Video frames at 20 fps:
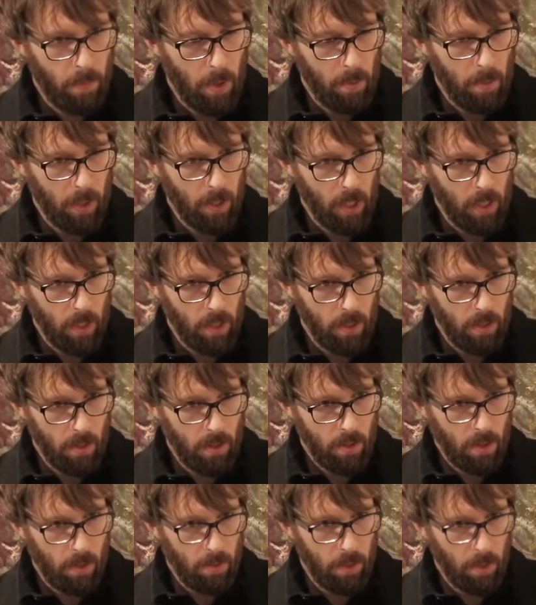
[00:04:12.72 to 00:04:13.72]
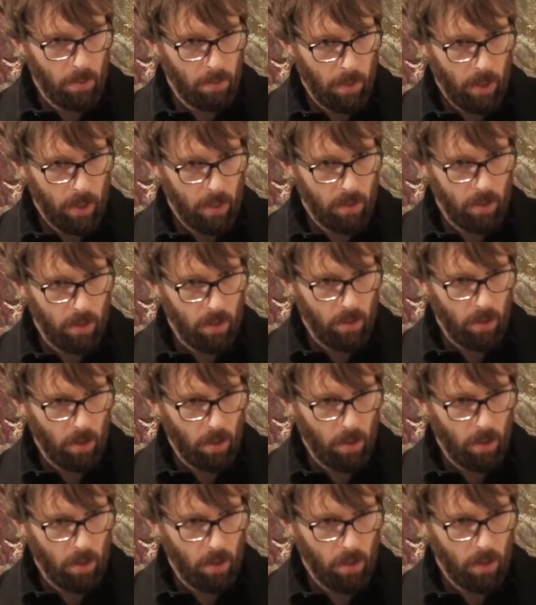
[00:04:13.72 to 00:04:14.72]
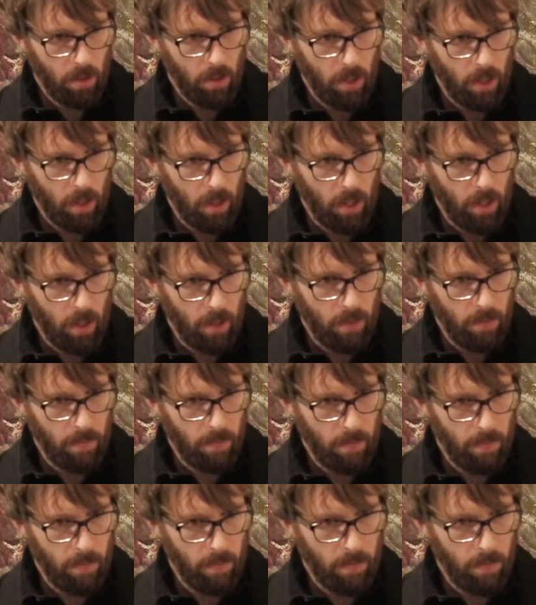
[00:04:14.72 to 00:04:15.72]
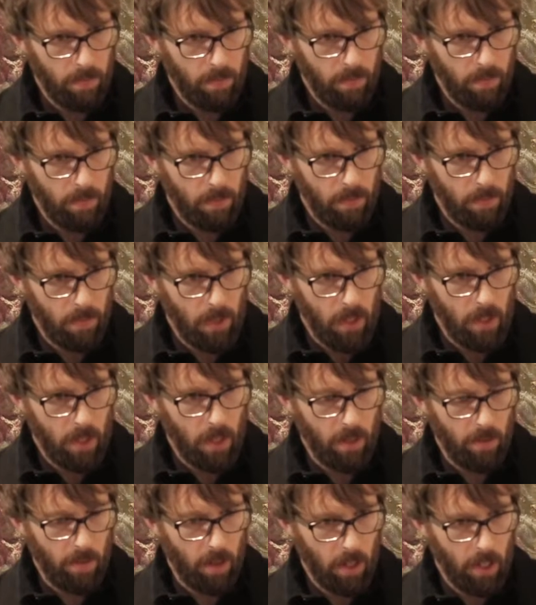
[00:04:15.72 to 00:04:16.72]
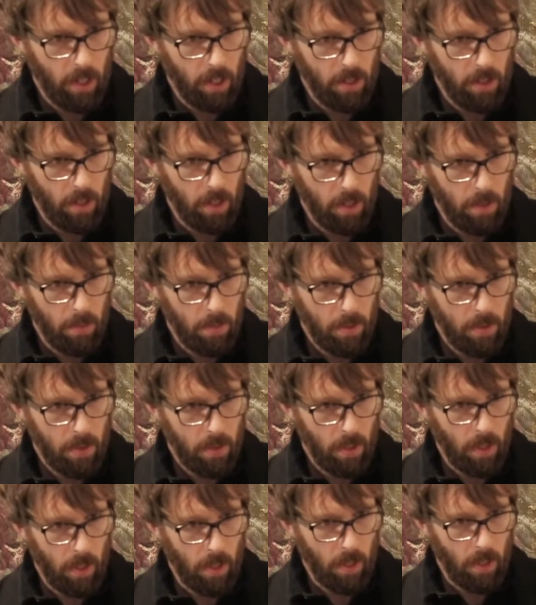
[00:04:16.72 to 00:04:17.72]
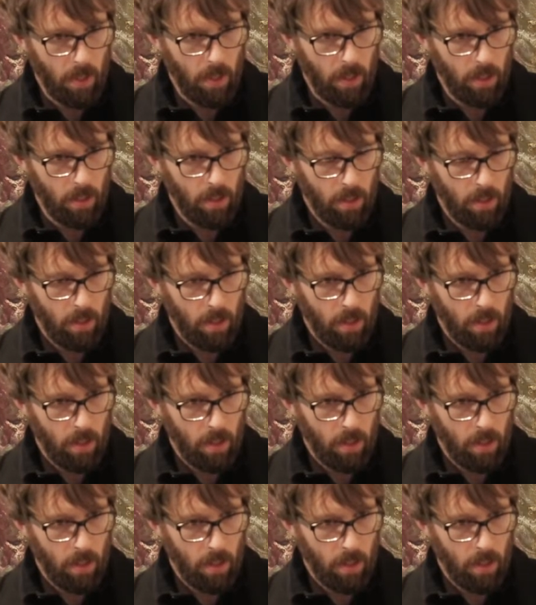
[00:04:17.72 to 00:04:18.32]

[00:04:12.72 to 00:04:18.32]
biblical subject matter or um, these kind of archetypes, uh,